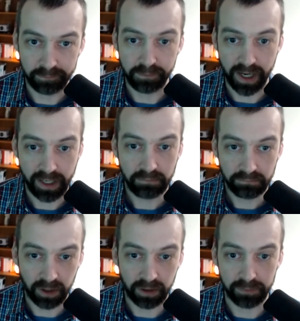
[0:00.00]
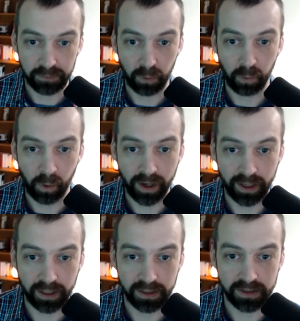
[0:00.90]
money of what
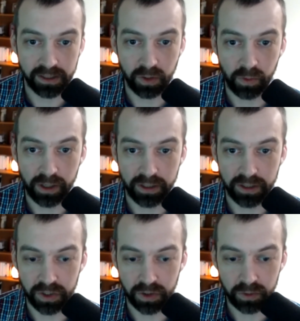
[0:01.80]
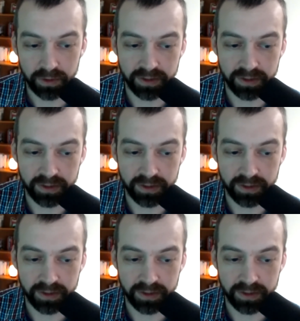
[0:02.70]
it is that you want to do.